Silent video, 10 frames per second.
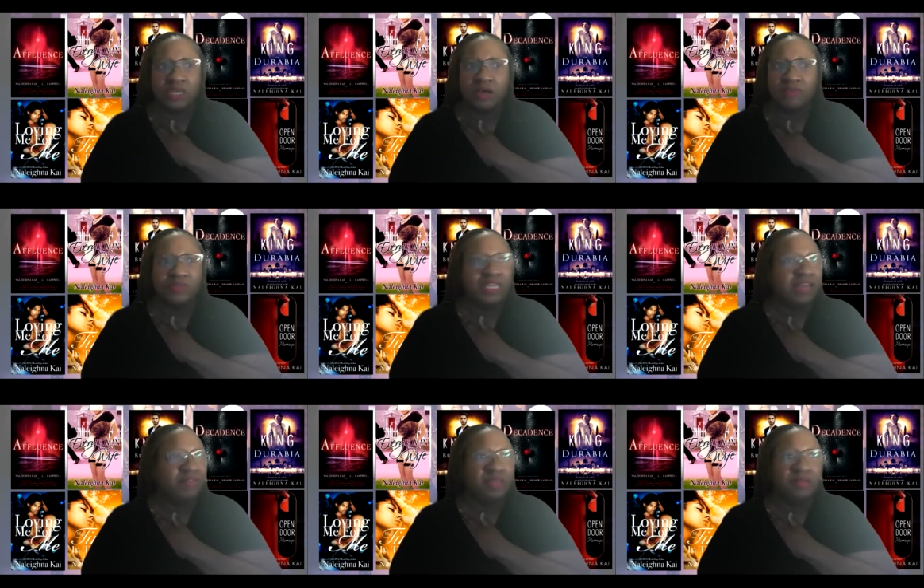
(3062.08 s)
covers,
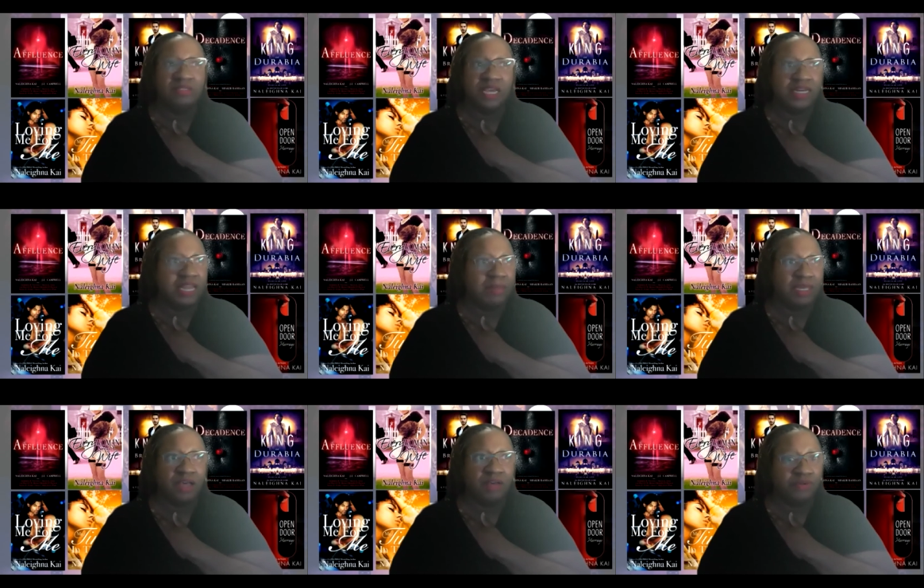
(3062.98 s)
having
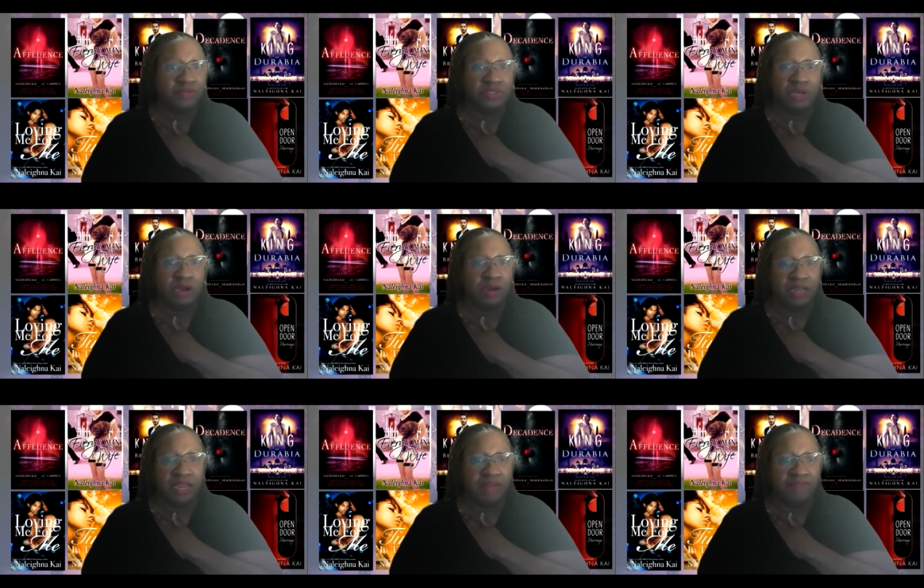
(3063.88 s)
dynamic covers are
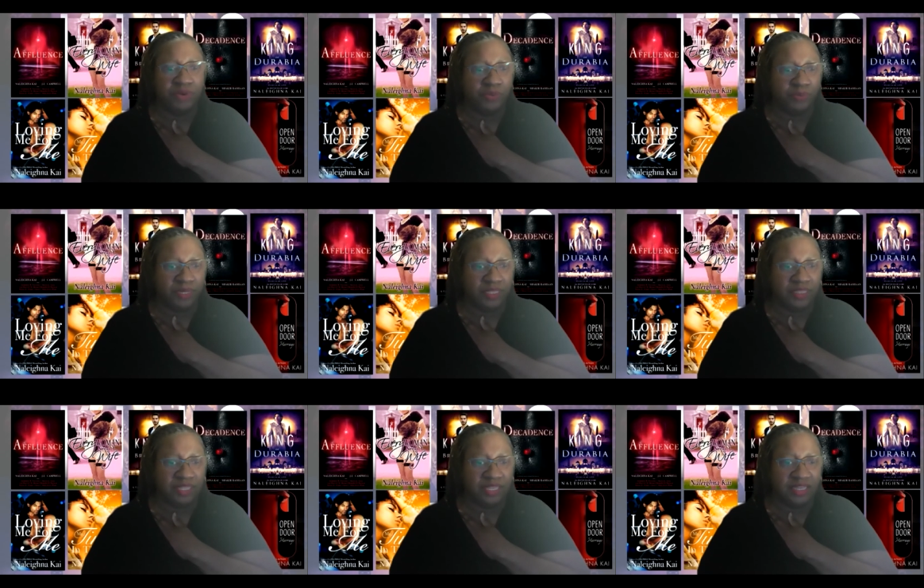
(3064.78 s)

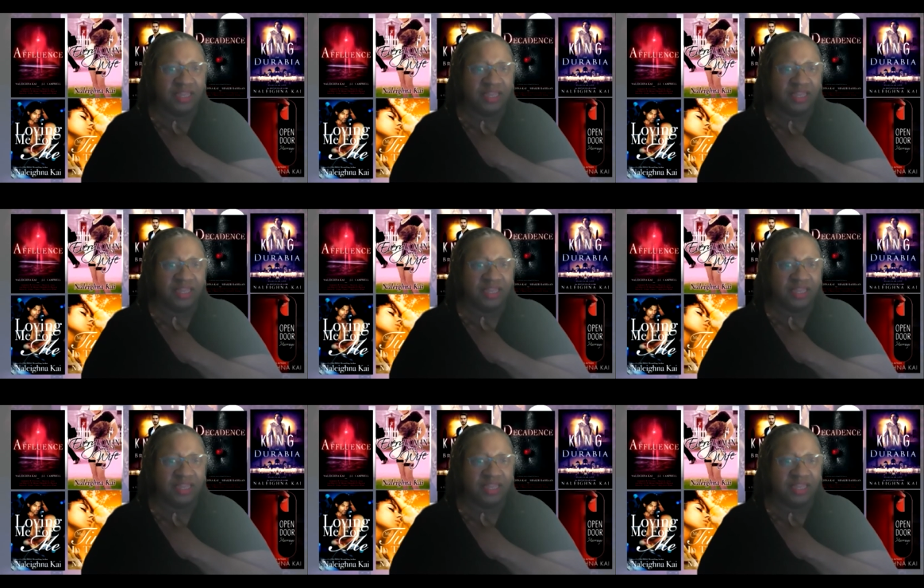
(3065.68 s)
everything.